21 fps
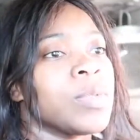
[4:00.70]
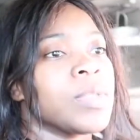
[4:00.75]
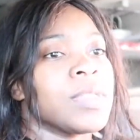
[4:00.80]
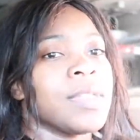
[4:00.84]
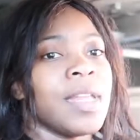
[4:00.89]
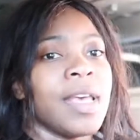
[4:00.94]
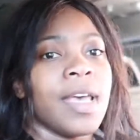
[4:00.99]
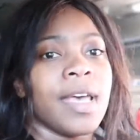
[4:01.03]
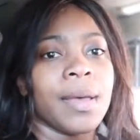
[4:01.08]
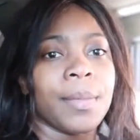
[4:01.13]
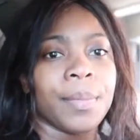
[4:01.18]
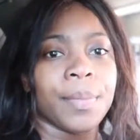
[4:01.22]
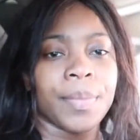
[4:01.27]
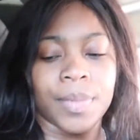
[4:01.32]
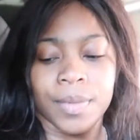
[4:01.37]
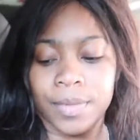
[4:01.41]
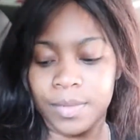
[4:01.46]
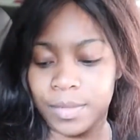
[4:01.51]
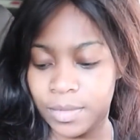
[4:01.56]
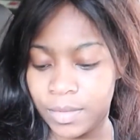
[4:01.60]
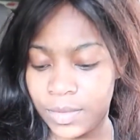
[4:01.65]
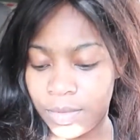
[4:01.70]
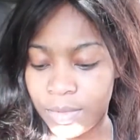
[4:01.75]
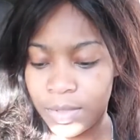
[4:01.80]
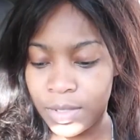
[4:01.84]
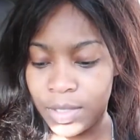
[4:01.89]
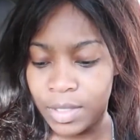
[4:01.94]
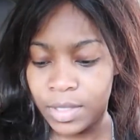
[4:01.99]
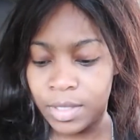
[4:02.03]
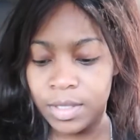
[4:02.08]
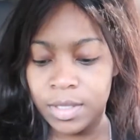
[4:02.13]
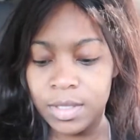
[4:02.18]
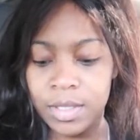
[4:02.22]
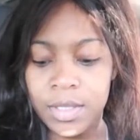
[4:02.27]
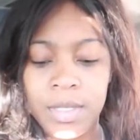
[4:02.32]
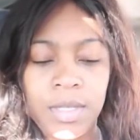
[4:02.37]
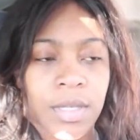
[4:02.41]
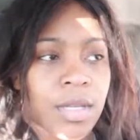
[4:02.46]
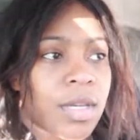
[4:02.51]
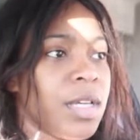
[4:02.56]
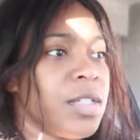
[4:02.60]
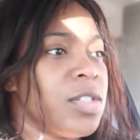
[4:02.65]
snap.
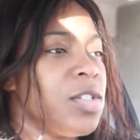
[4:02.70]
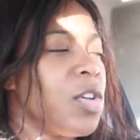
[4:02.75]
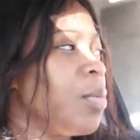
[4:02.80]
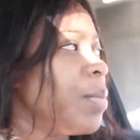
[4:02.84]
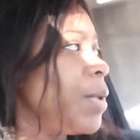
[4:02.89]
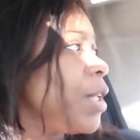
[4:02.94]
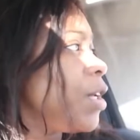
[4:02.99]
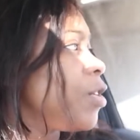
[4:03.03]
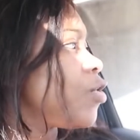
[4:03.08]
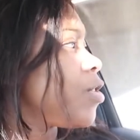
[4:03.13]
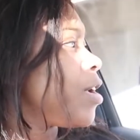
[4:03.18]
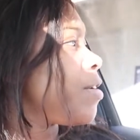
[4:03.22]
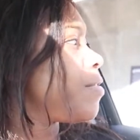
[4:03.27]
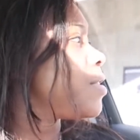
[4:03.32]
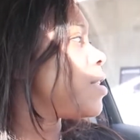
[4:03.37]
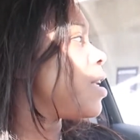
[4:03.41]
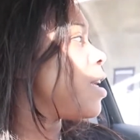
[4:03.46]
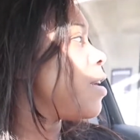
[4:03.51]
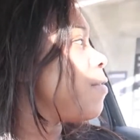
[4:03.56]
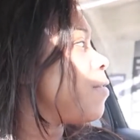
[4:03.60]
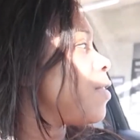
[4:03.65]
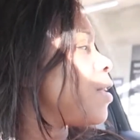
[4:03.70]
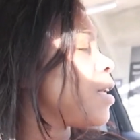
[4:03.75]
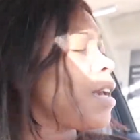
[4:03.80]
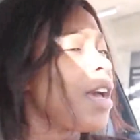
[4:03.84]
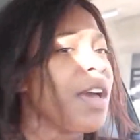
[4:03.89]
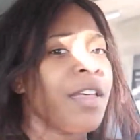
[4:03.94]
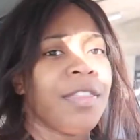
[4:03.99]
It told me to drive safely.